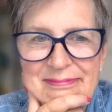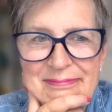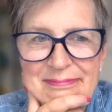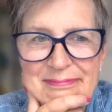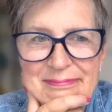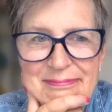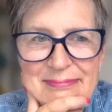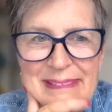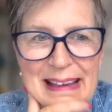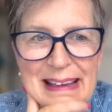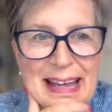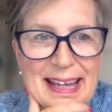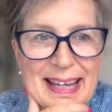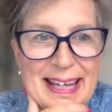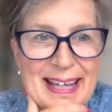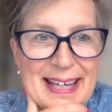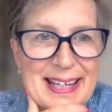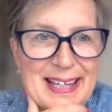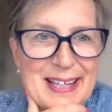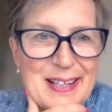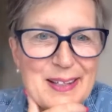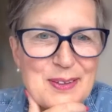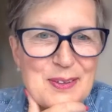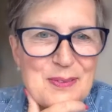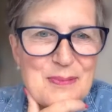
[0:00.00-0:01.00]

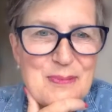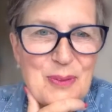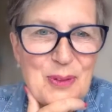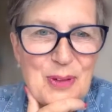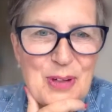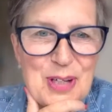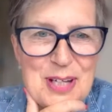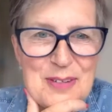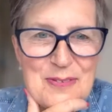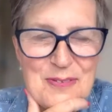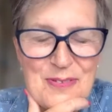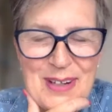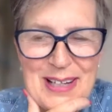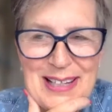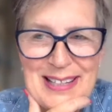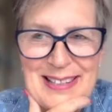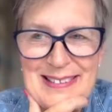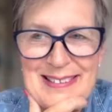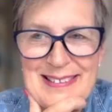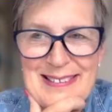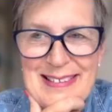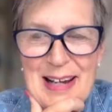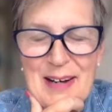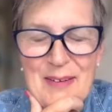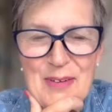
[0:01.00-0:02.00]
Hey, good morning,
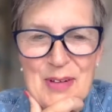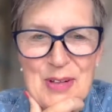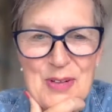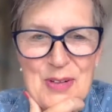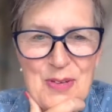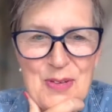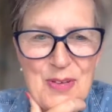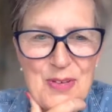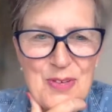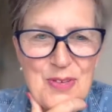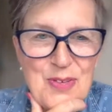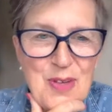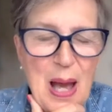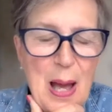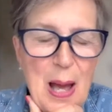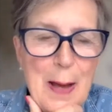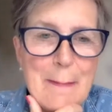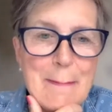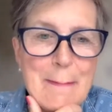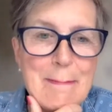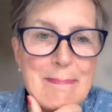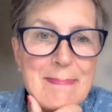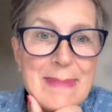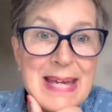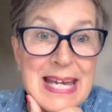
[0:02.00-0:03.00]
friends. How are you this
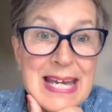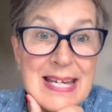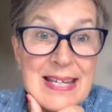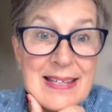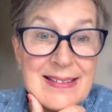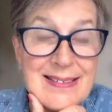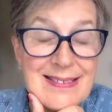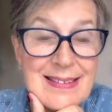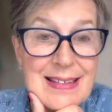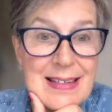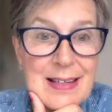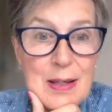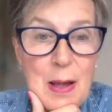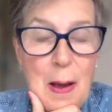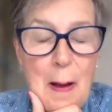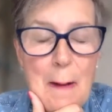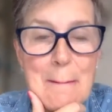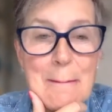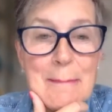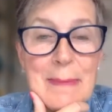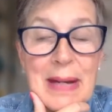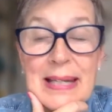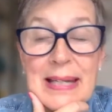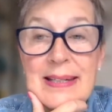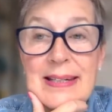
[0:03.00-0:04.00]
amazing
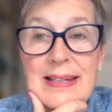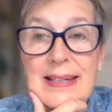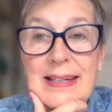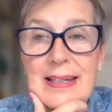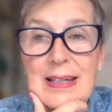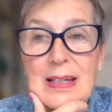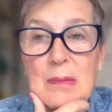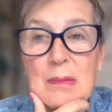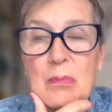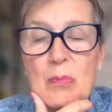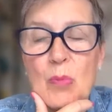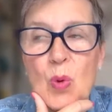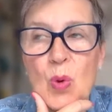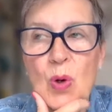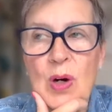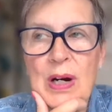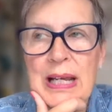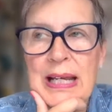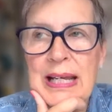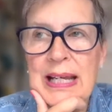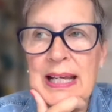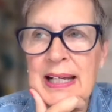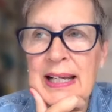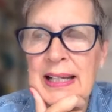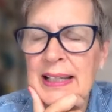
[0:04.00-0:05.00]
Monday
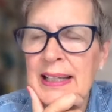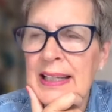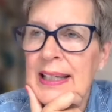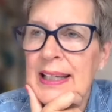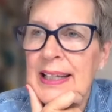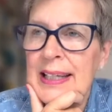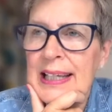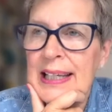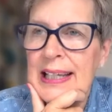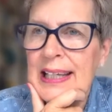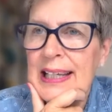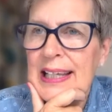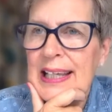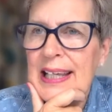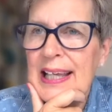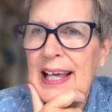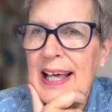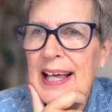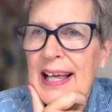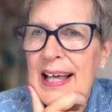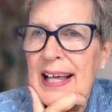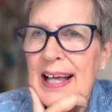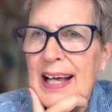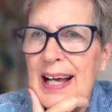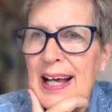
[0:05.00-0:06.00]
morning?
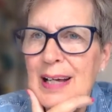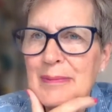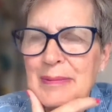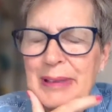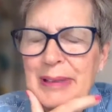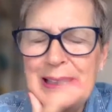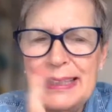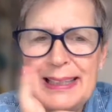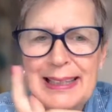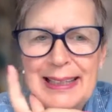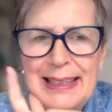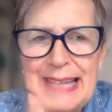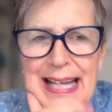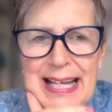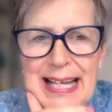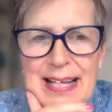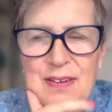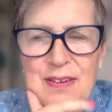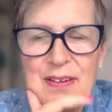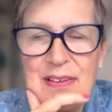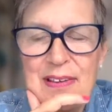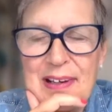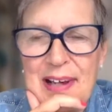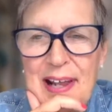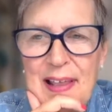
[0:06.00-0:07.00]
I'm a little later
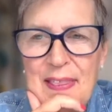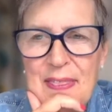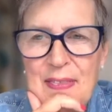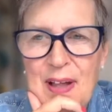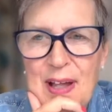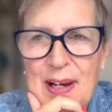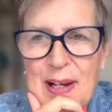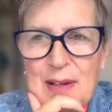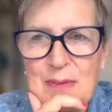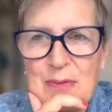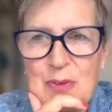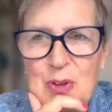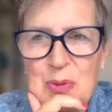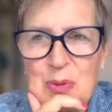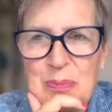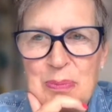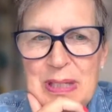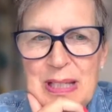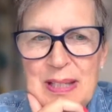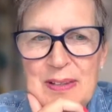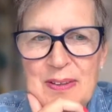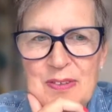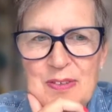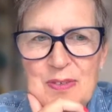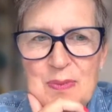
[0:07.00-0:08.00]
than I thought I would be
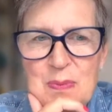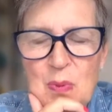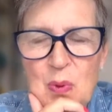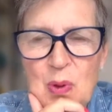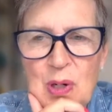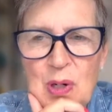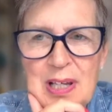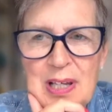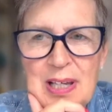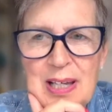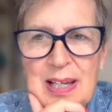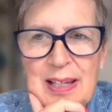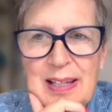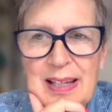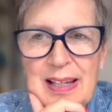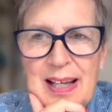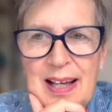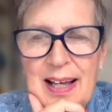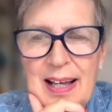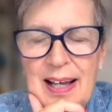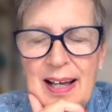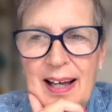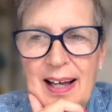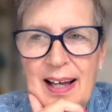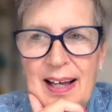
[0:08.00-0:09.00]
this morning.
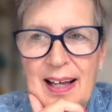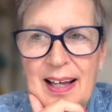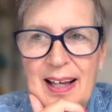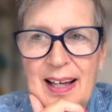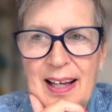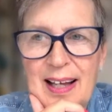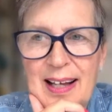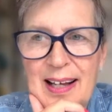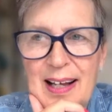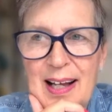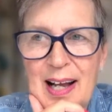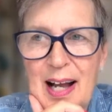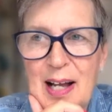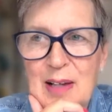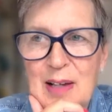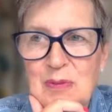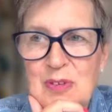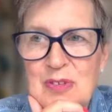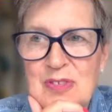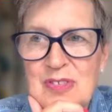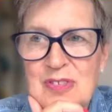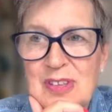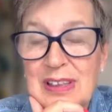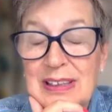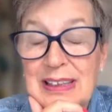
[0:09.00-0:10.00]
I
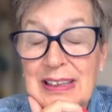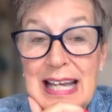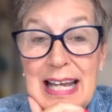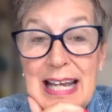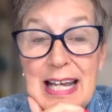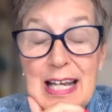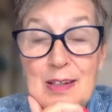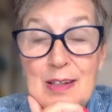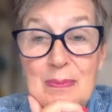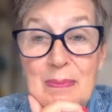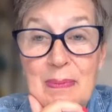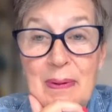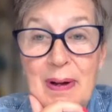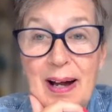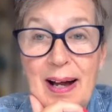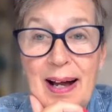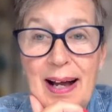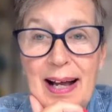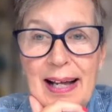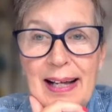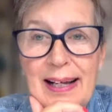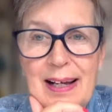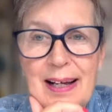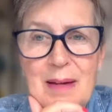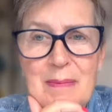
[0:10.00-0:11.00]
was delayed
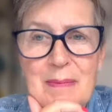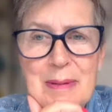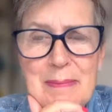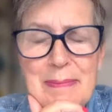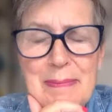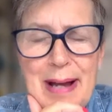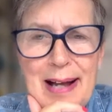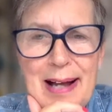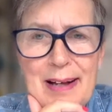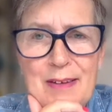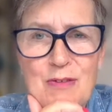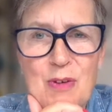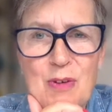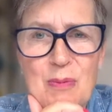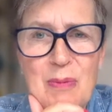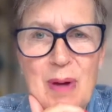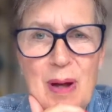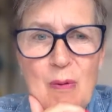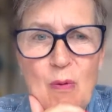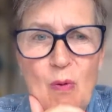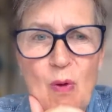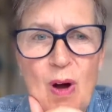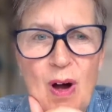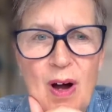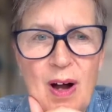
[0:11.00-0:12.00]
by coming back from my
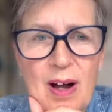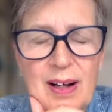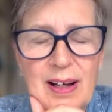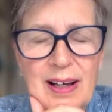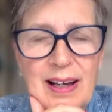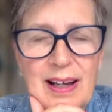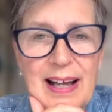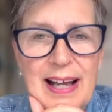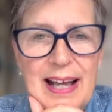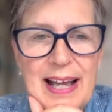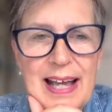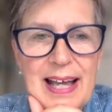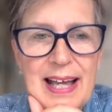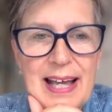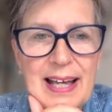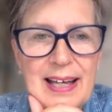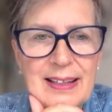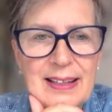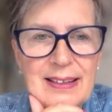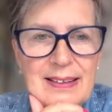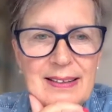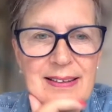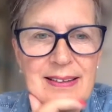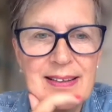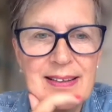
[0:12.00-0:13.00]
walk and